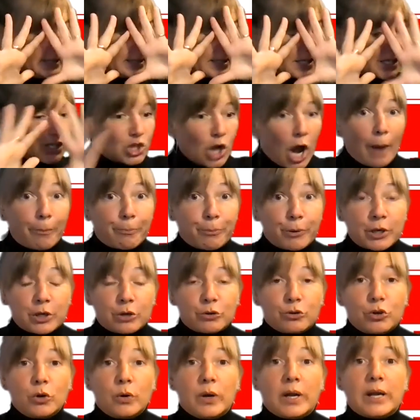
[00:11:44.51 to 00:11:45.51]
Stop what you're
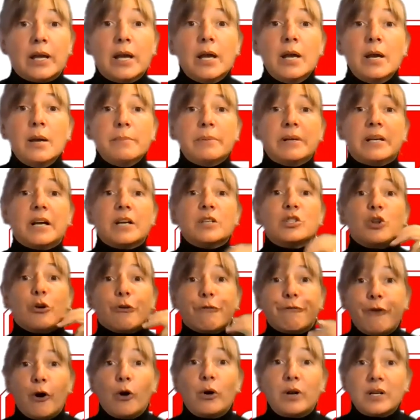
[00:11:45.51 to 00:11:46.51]
doing because you're
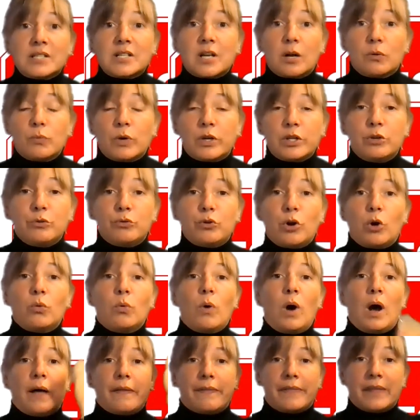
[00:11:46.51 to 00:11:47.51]
focused on what you don't
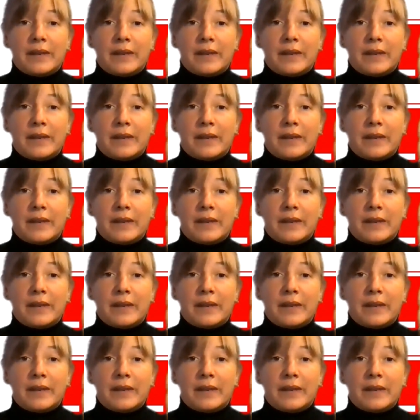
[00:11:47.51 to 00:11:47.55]
want.